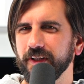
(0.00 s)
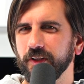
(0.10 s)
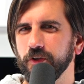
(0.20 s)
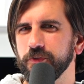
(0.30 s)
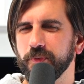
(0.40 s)

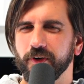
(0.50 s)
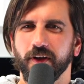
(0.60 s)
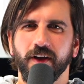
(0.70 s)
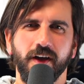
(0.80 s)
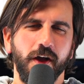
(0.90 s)
close, but
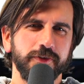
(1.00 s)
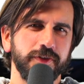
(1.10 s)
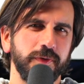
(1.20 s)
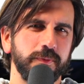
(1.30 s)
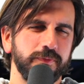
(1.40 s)

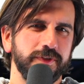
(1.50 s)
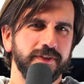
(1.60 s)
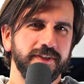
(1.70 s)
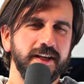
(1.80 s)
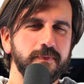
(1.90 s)
also
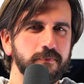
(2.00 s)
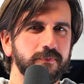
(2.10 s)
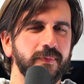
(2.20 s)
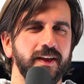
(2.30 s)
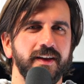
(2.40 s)
seem
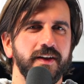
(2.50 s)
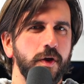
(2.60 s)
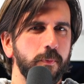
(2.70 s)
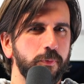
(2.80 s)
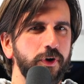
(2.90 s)

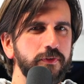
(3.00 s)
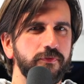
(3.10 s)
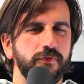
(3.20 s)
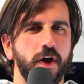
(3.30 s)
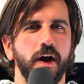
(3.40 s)
pretty
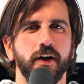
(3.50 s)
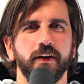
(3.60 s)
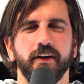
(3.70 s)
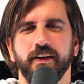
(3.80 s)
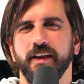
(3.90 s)
far.
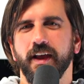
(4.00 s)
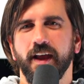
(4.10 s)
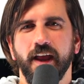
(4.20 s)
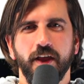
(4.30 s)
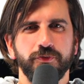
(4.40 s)

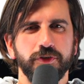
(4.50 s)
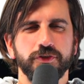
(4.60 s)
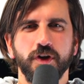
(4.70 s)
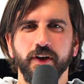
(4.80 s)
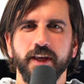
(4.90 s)
If you're
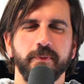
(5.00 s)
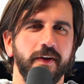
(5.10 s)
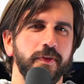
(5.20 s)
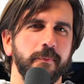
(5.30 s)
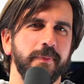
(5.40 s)
just talking
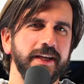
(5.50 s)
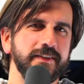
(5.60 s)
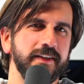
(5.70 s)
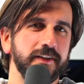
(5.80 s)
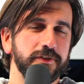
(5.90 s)
about the
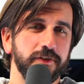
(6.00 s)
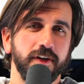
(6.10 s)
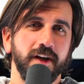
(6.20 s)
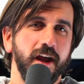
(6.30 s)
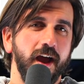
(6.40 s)
basics,
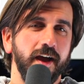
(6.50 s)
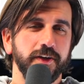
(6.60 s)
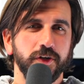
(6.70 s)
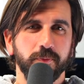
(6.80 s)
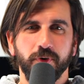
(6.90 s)

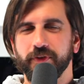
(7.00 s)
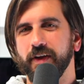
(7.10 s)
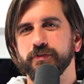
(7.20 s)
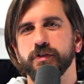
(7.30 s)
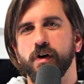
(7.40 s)
both
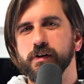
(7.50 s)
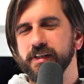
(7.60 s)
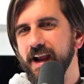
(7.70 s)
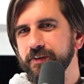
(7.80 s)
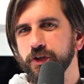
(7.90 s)
have strong
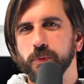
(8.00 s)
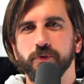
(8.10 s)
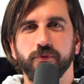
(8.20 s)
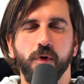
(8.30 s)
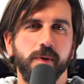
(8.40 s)
technical
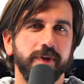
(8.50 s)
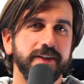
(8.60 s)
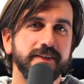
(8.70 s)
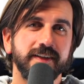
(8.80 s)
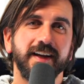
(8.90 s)

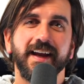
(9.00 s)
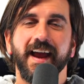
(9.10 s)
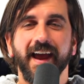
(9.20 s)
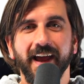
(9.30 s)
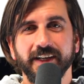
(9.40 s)
performance,
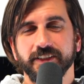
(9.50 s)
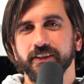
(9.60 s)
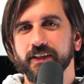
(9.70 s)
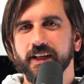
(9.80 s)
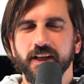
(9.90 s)

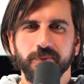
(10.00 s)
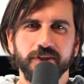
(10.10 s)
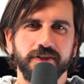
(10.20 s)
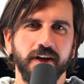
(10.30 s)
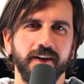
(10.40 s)
excellent
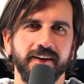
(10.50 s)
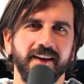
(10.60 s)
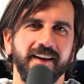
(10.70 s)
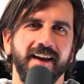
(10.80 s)
imaging.